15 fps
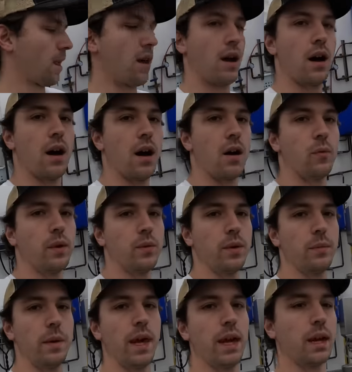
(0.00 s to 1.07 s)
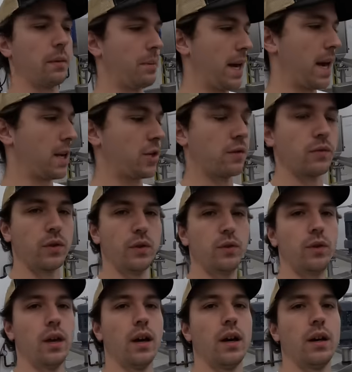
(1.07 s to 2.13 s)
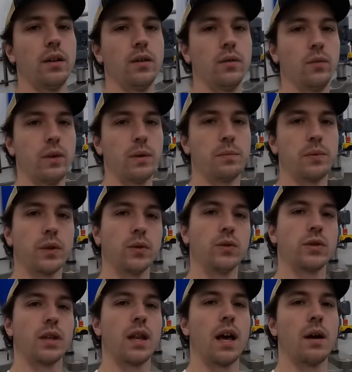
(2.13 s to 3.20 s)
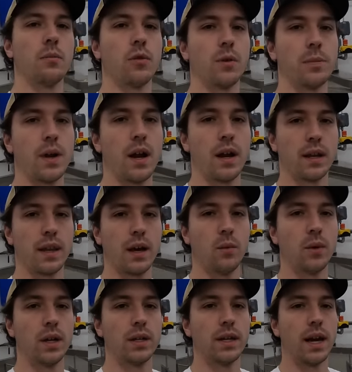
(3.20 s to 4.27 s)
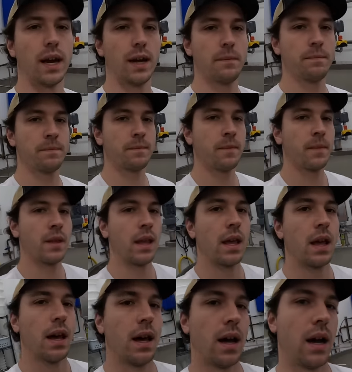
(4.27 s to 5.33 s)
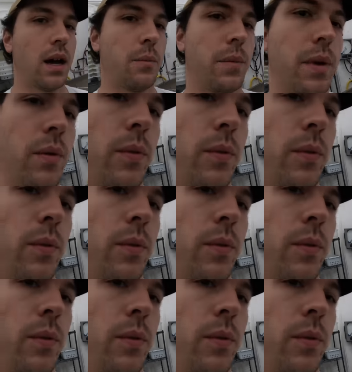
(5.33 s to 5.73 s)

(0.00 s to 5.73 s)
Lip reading: When we make a batch of Gouda, we produce a lot more product at one time. But